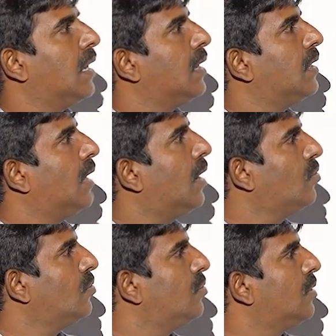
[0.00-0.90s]

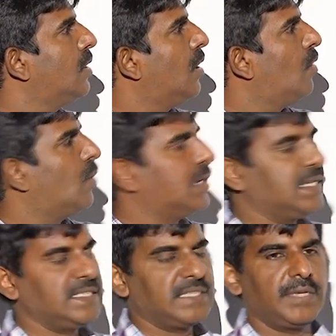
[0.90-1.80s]
Now, what
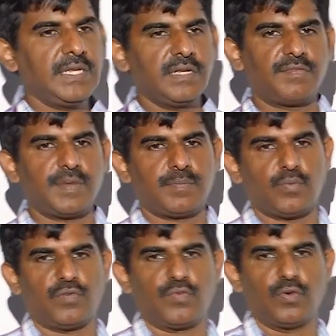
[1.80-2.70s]
is the meaning of a
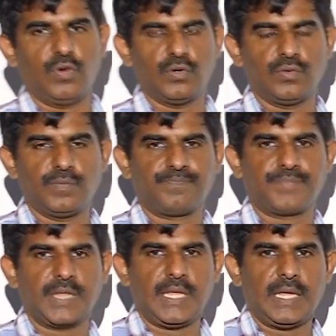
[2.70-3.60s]
portfolio
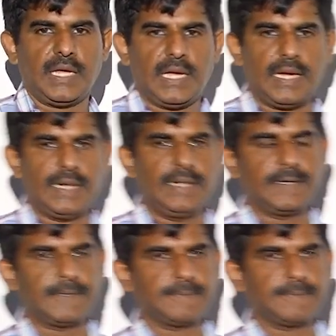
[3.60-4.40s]
and